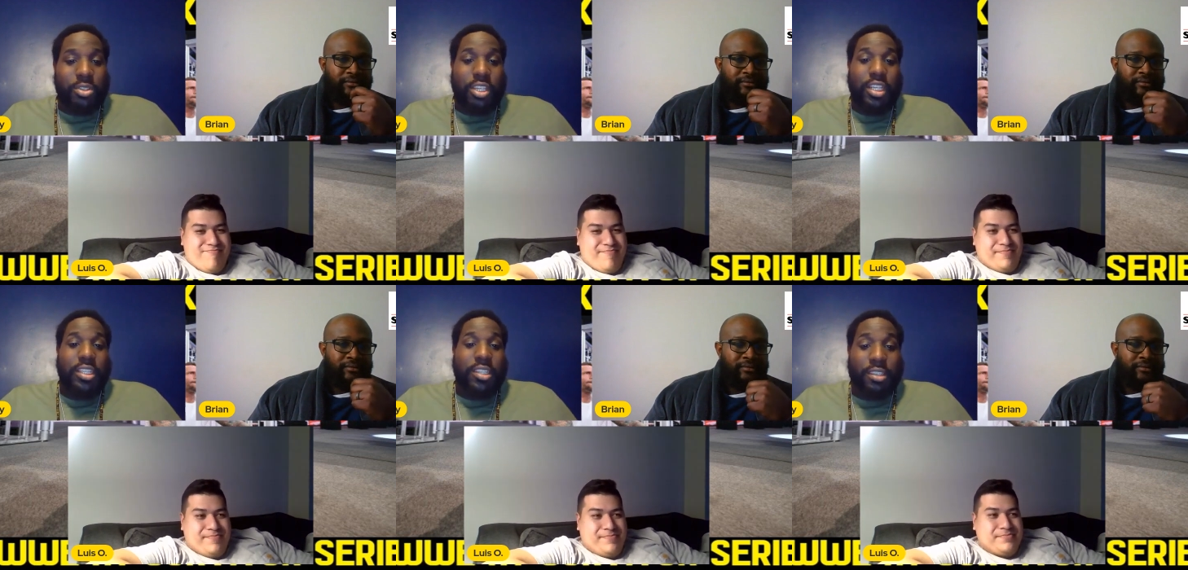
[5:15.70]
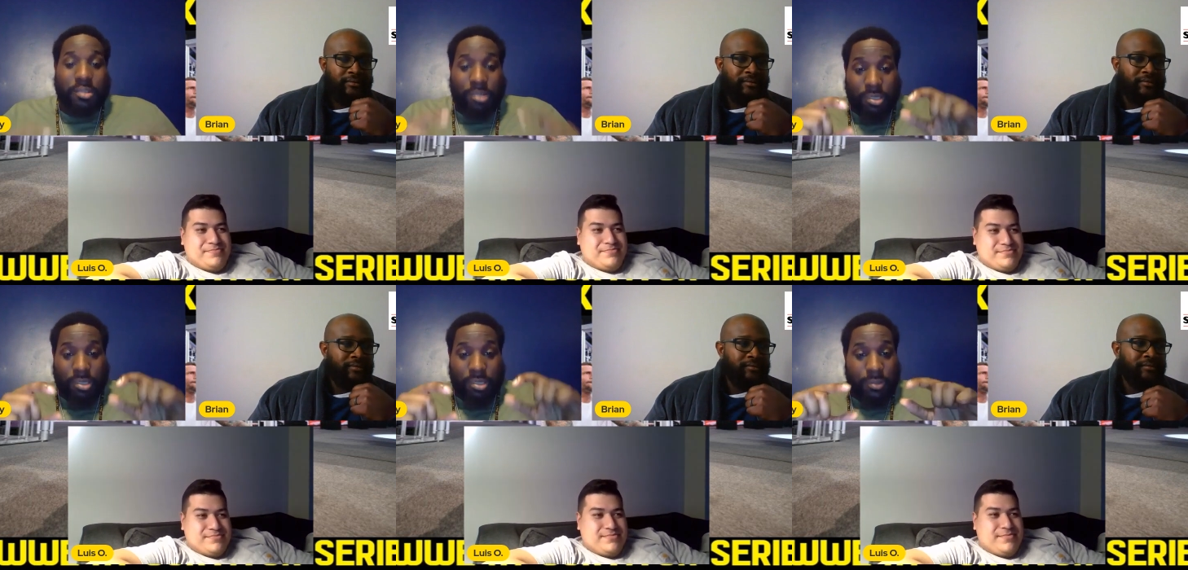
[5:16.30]
Speaker 1: the the
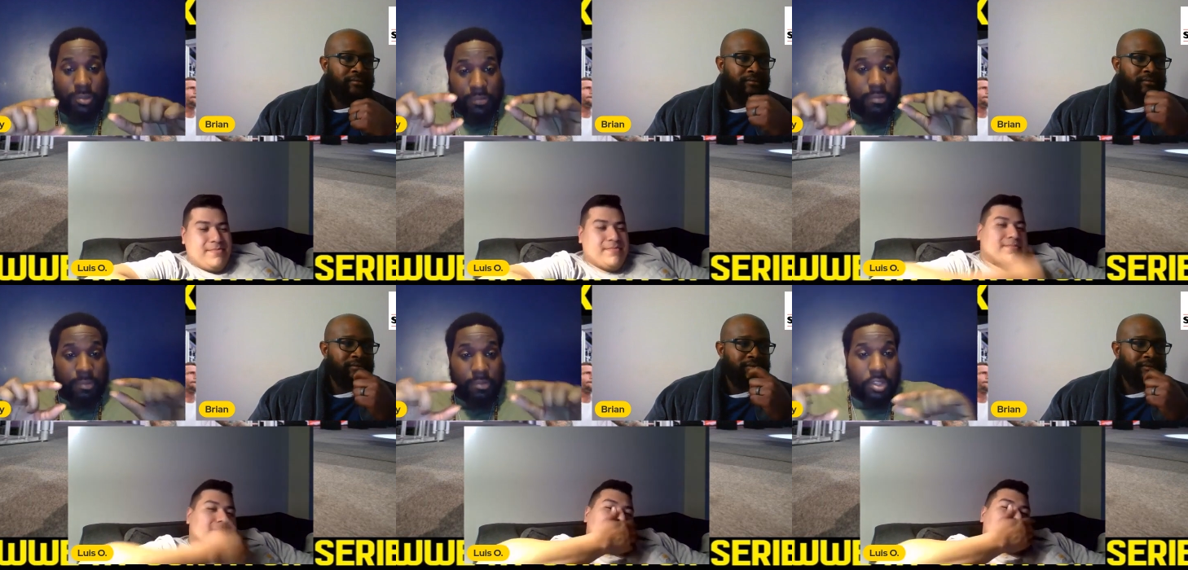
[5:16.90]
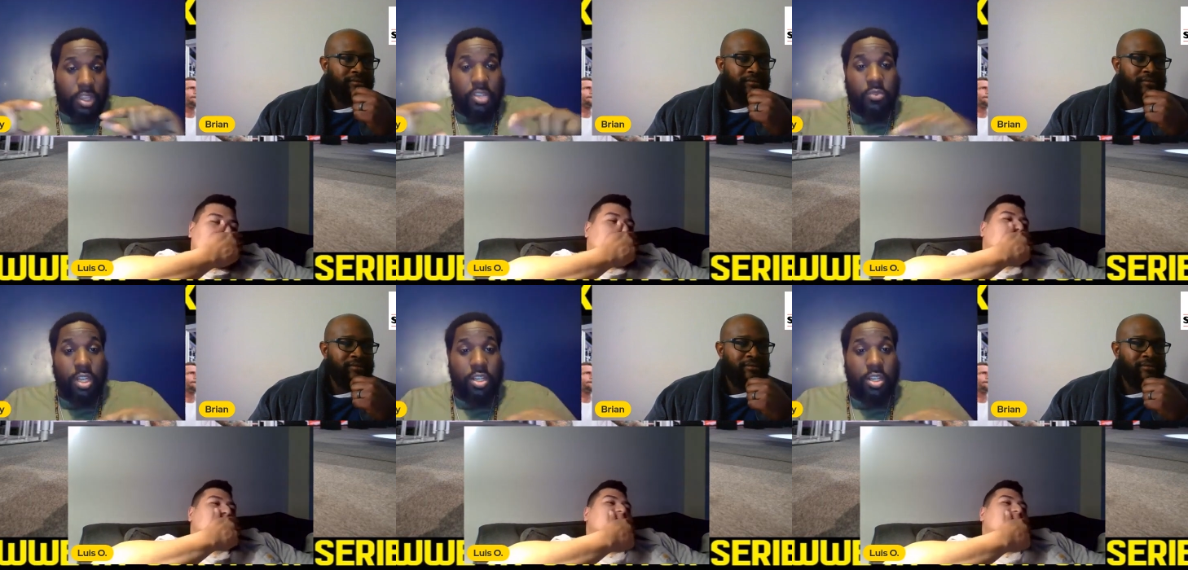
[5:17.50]
the, the innuendos